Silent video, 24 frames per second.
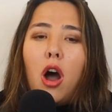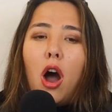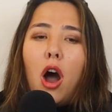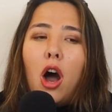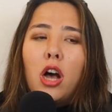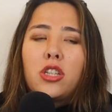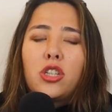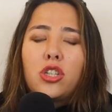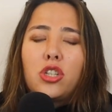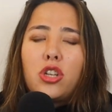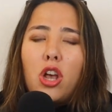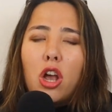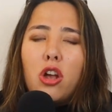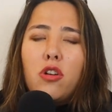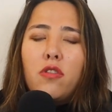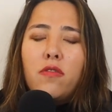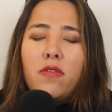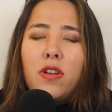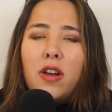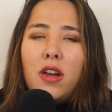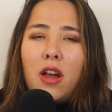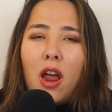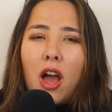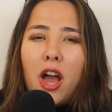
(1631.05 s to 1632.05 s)
are so
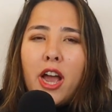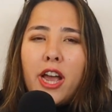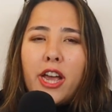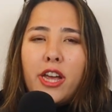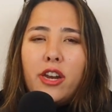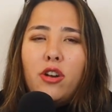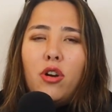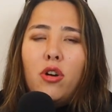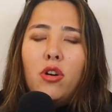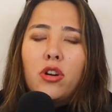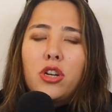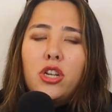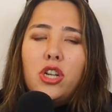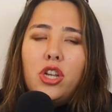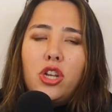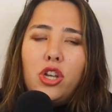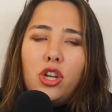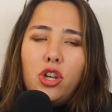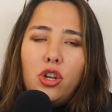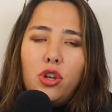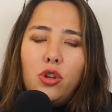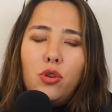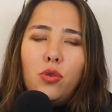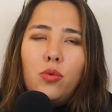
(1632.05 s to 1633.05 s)
reliant on
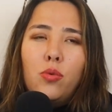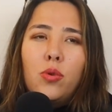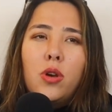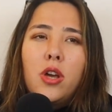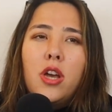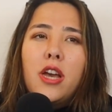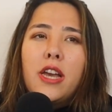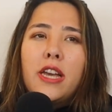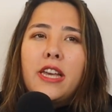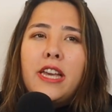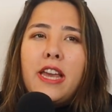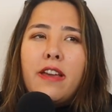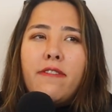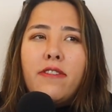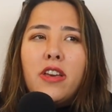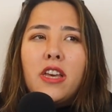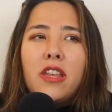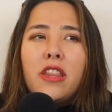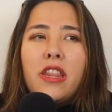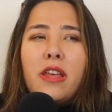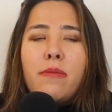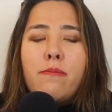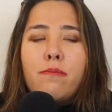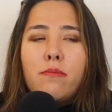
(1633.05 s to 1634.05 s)
you
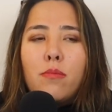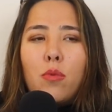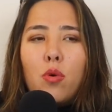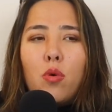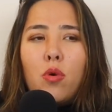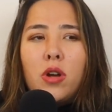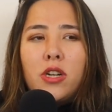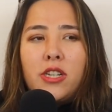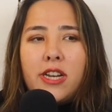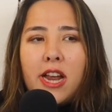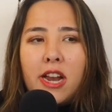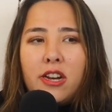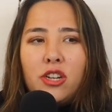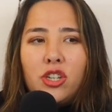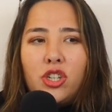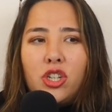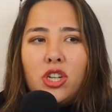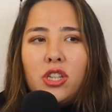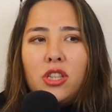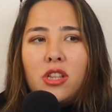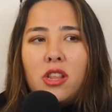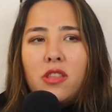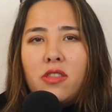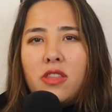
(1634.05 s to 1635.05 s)
giving them more
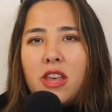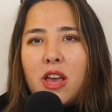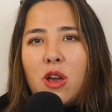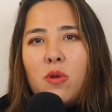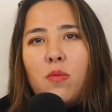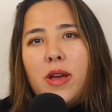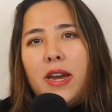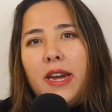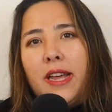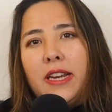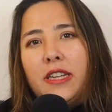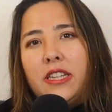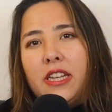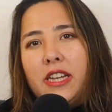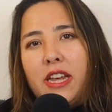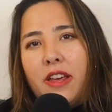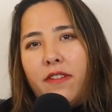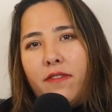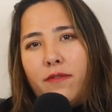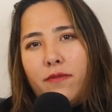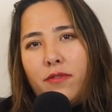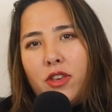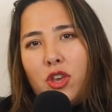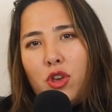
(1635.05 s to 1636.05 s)
attention than they're willing to
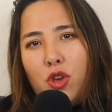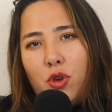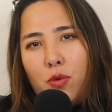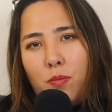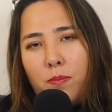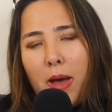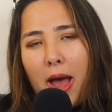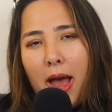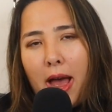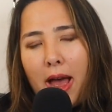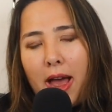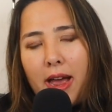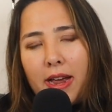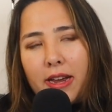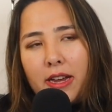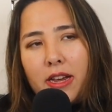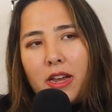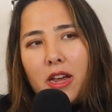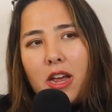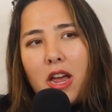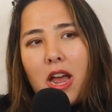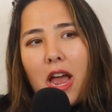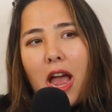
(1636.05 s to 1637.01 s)
give you back,